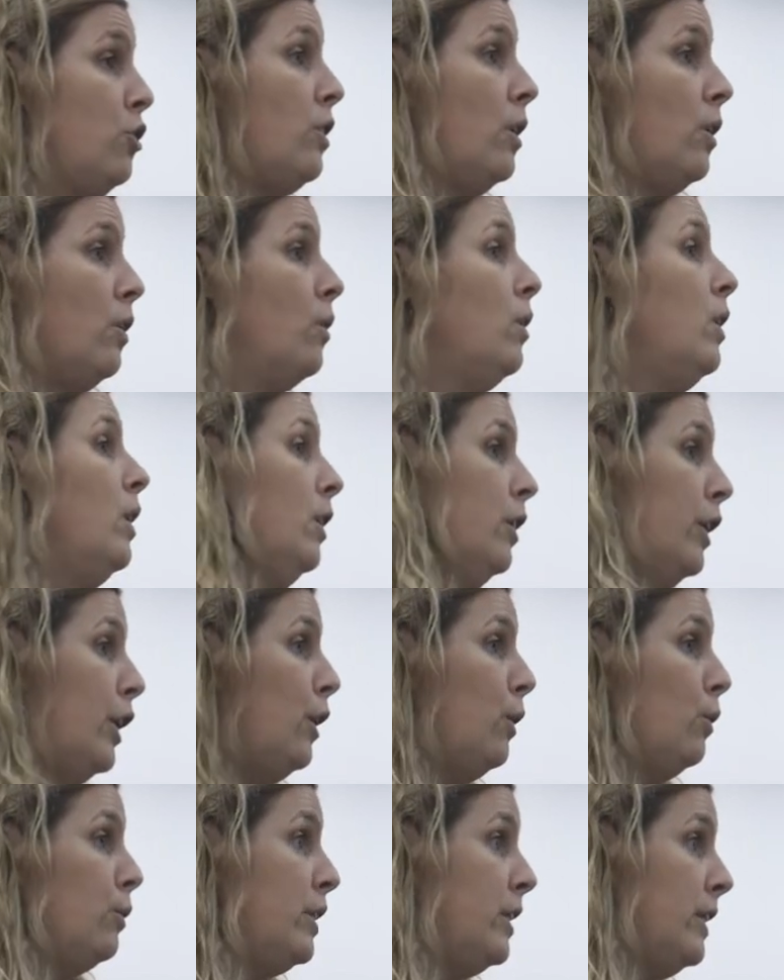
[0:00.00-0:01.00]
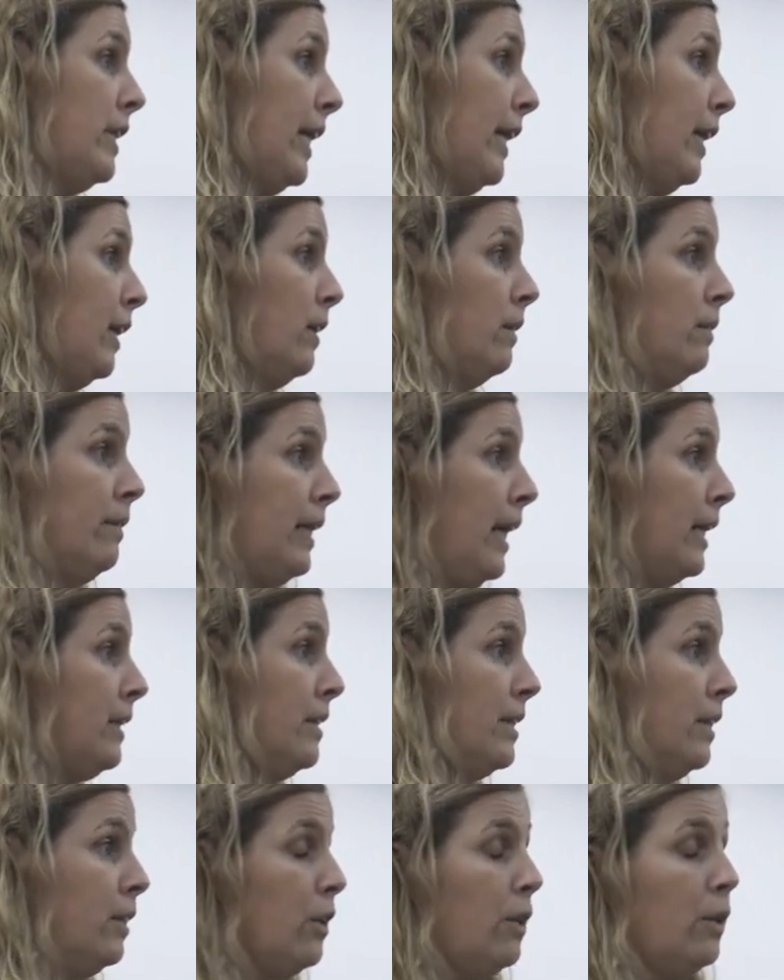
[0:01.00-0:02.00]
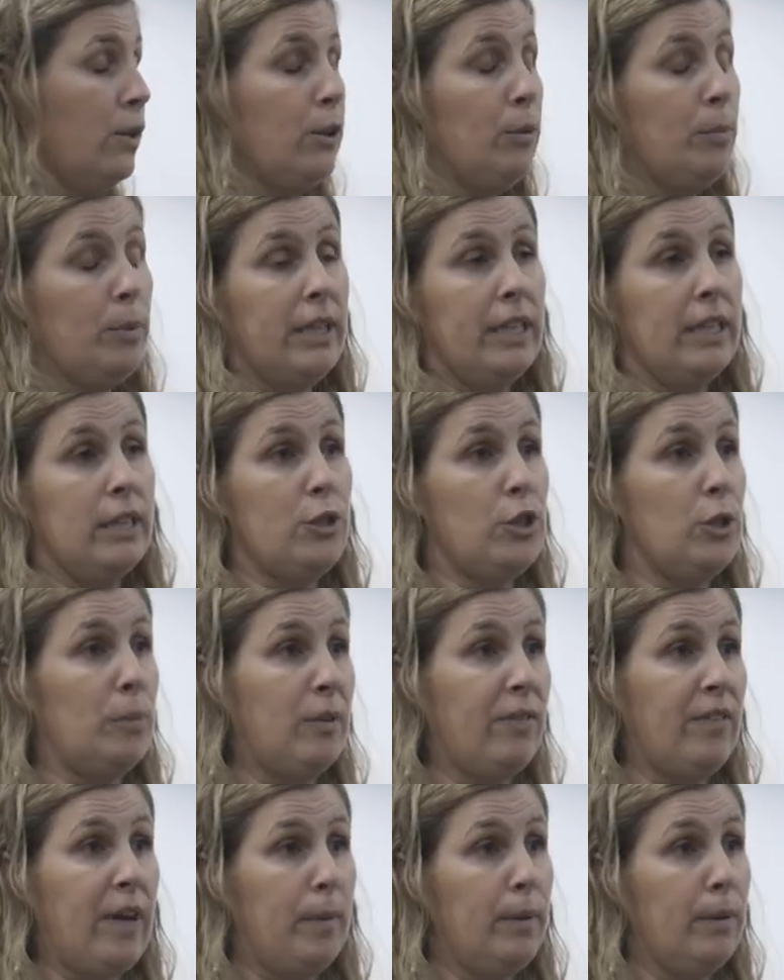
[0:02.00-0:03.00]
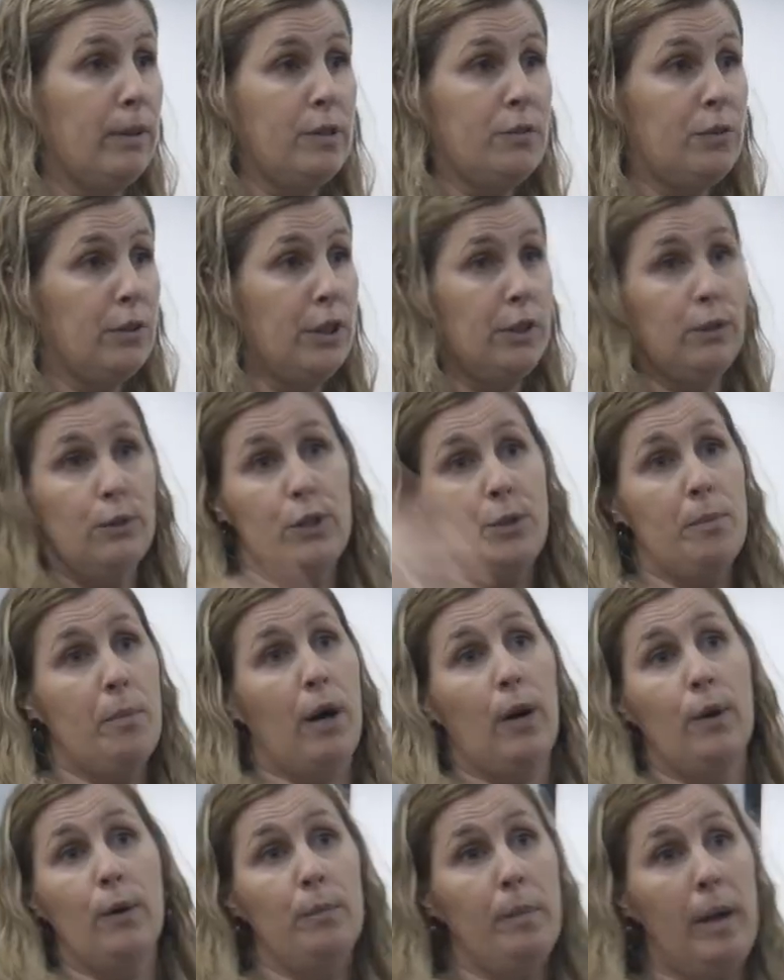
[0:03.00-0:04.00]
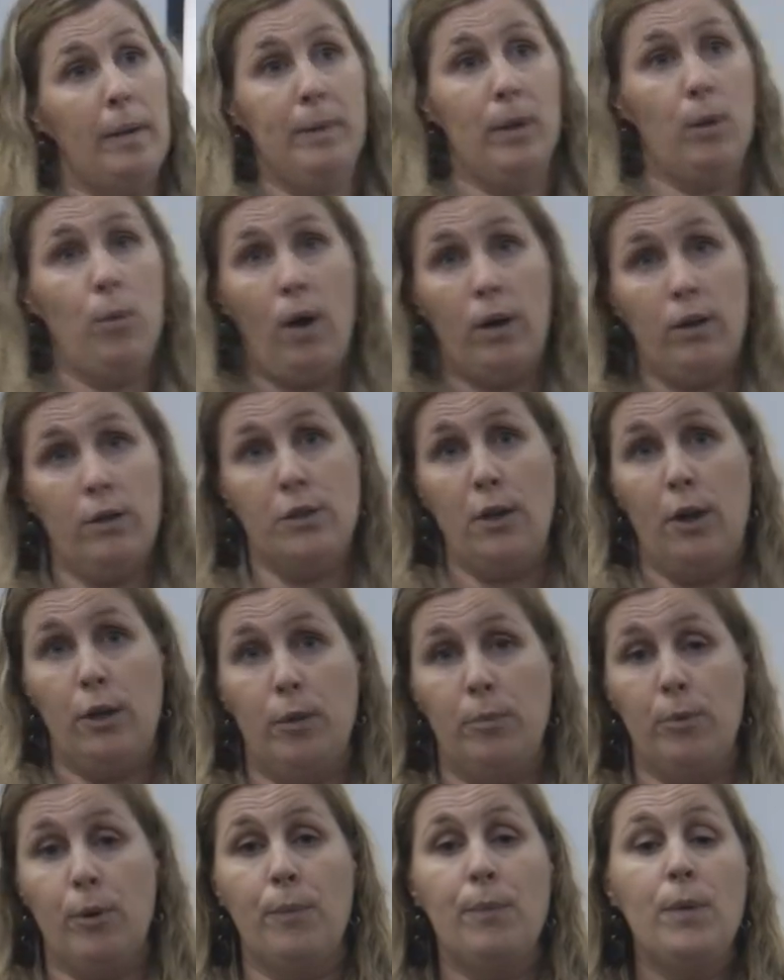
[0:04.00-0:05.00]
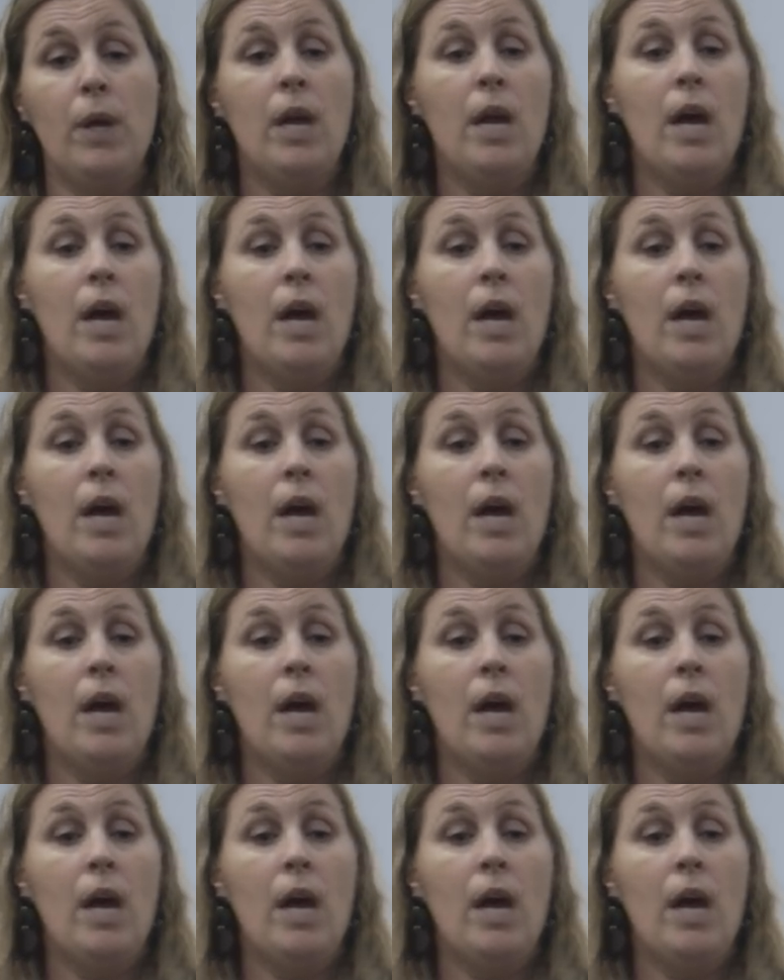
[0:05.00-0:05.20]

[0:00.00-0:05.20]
So today that silicone lubricant is super fabulous for you, tomorrow it might be a water soluble.